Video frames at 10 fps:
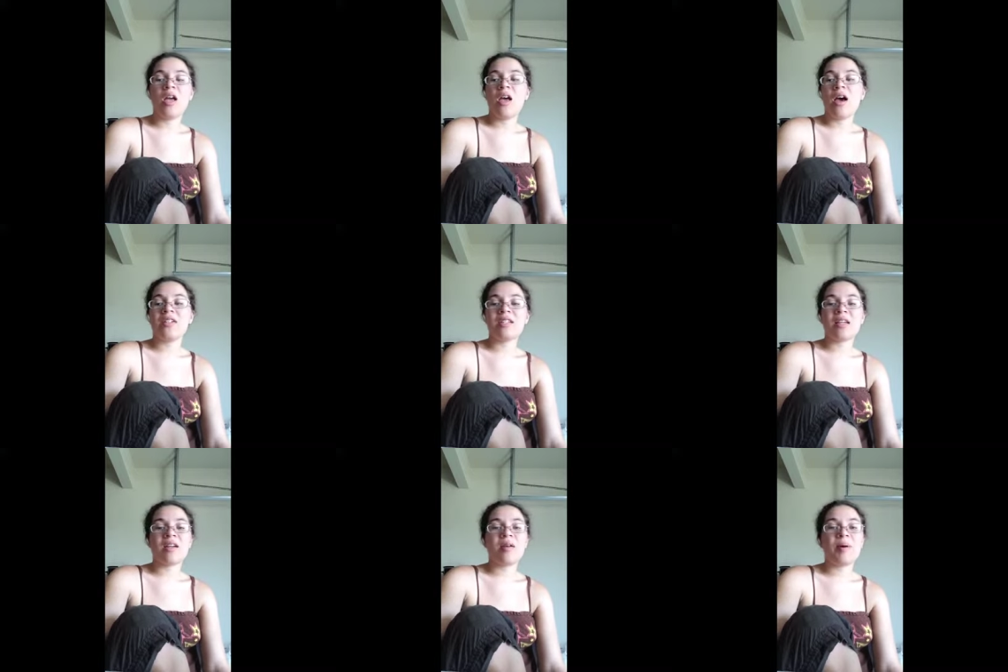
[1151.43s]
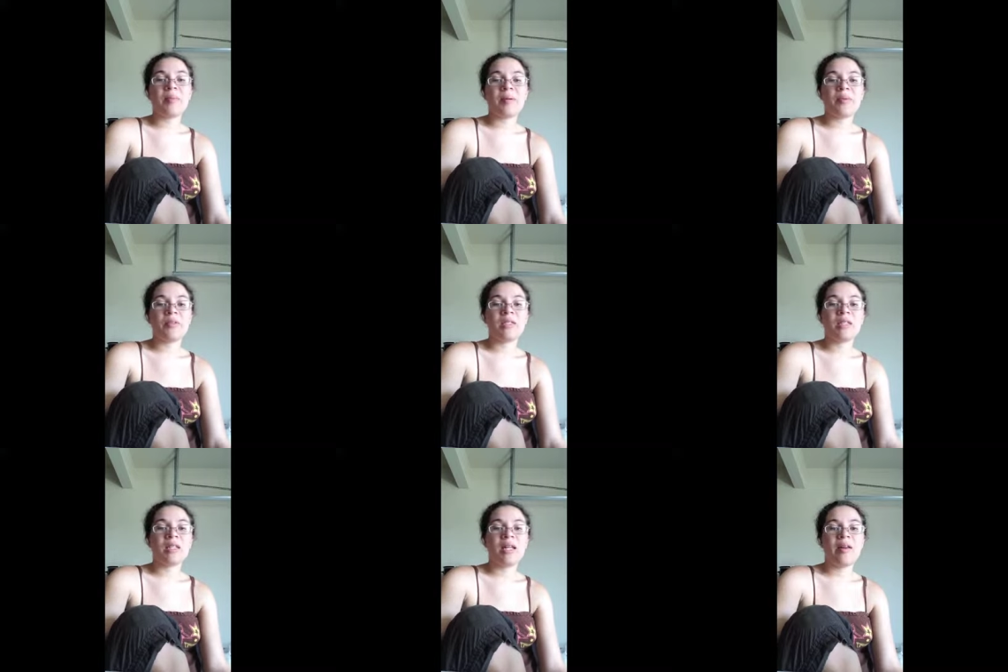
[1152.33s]
And it's just like, come on, people,
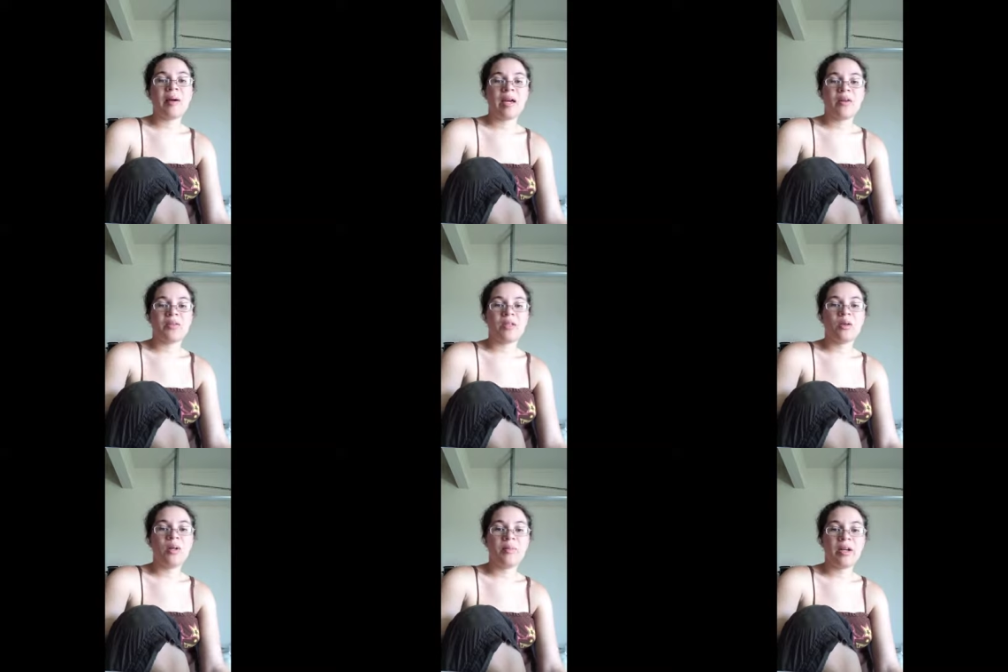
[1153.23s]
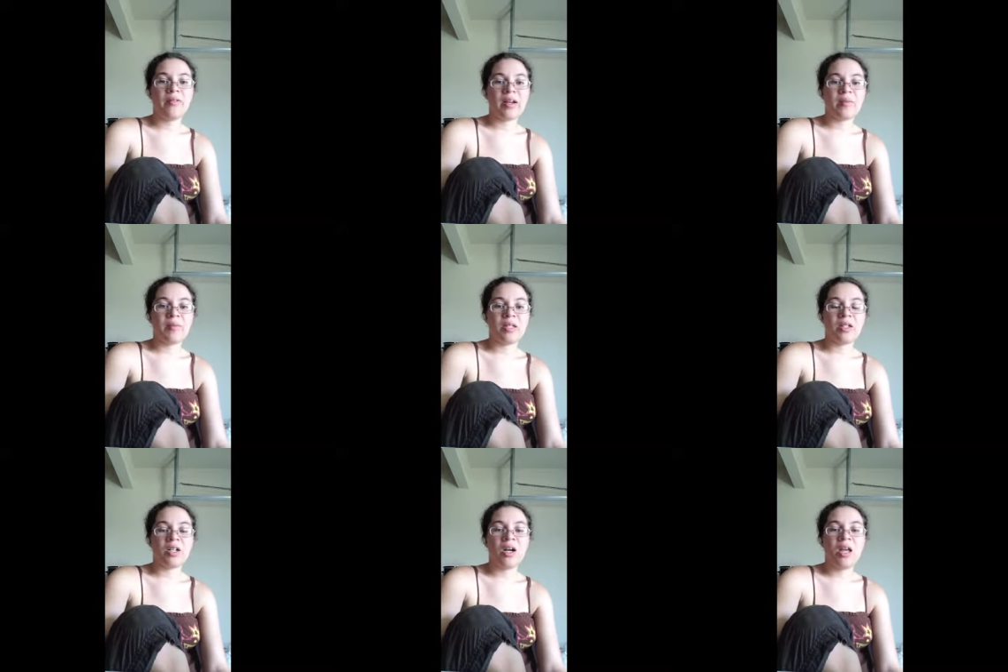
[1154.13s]
just get out of my house. I don't want to buy your vacuum
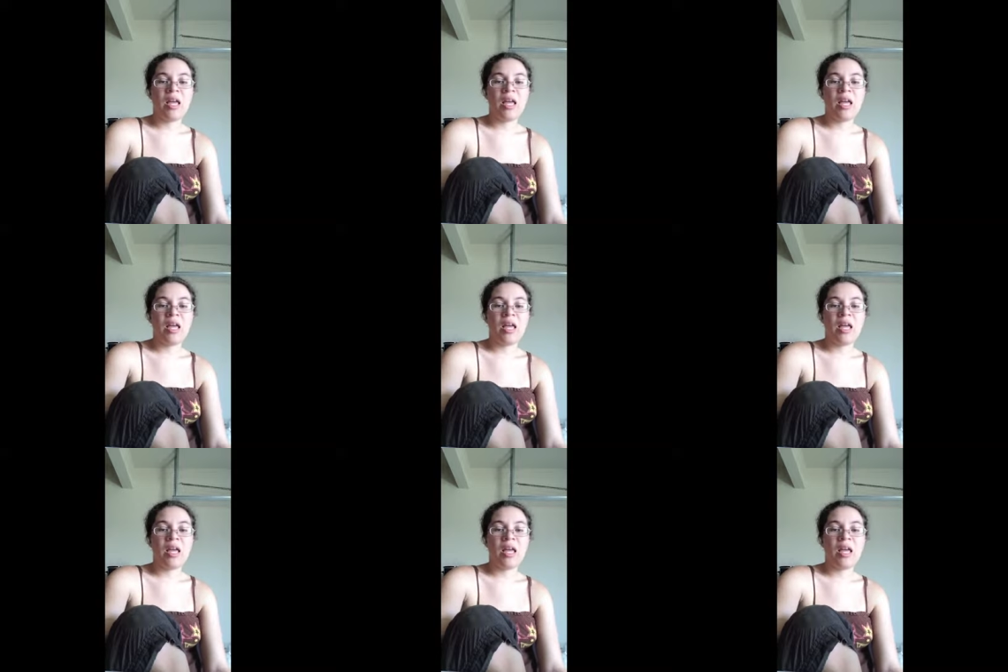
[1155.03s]
cleaner.